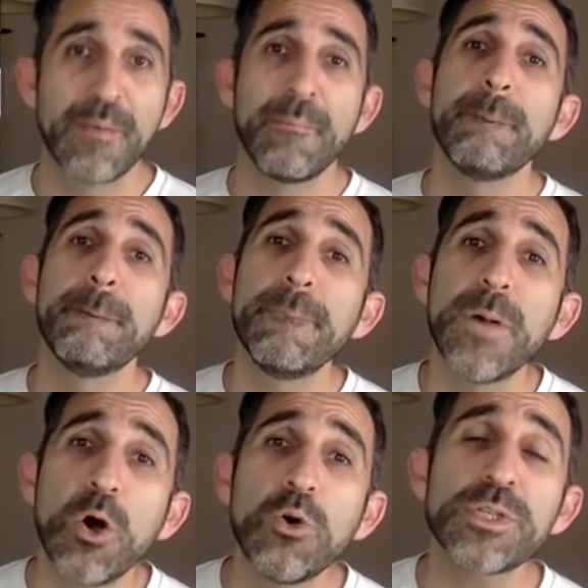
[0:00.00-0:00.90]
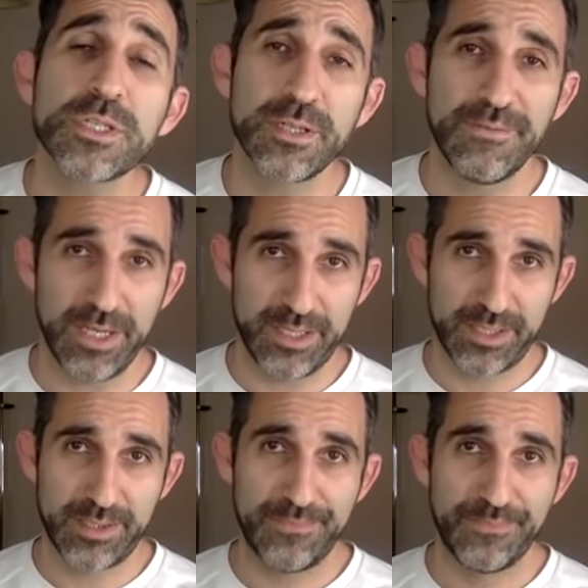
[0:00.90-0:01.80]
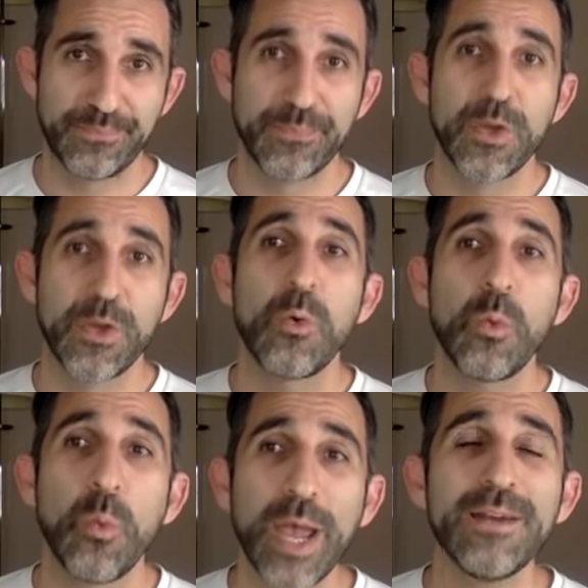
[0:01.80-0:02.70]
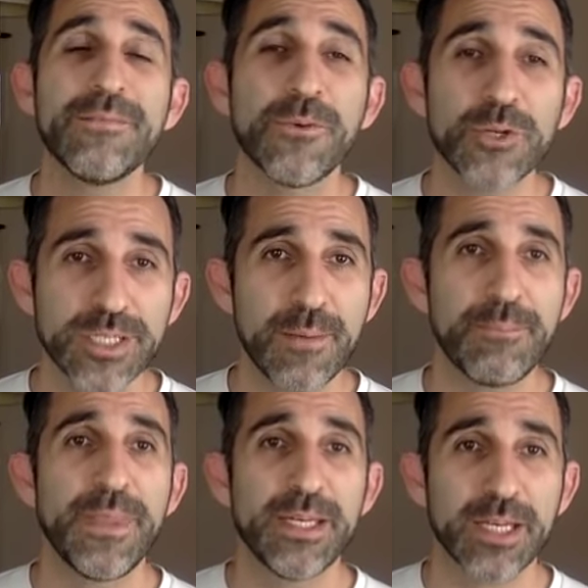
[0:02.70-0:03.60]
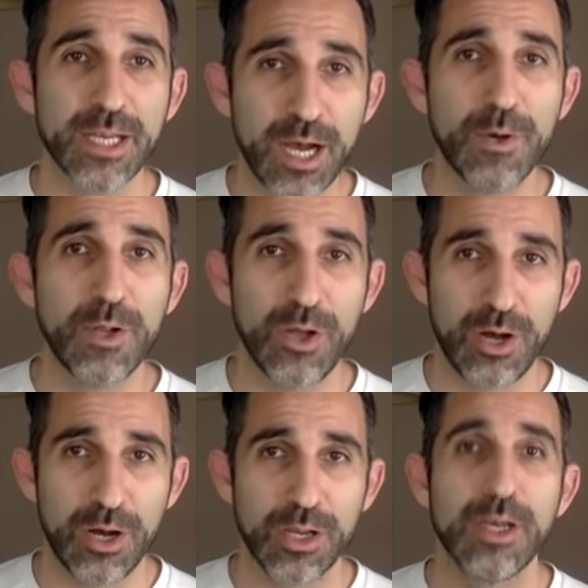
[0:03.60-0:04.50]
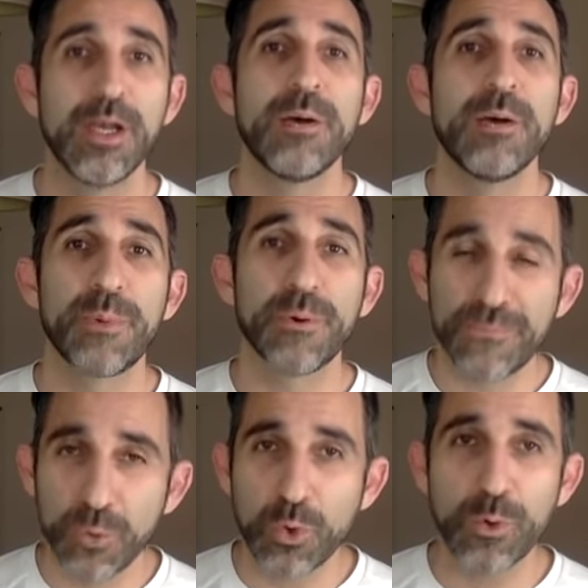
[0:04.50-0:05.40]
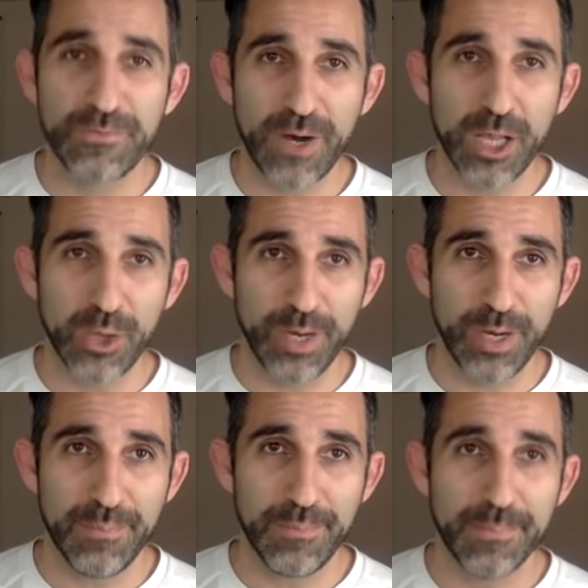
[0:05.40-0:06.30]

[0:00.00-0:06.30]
most of us wait for something to come along before we follow up.